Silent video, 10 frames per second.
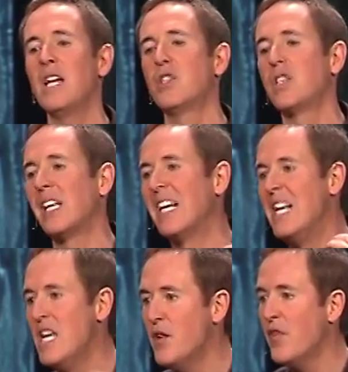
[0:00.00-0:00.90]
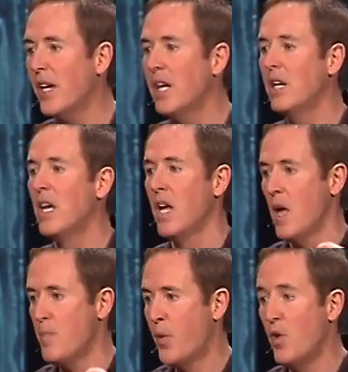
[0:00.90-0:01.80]
a significant
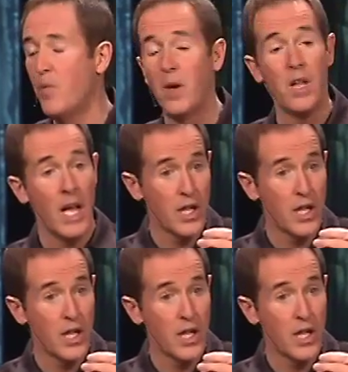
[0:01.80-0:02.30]
improvement?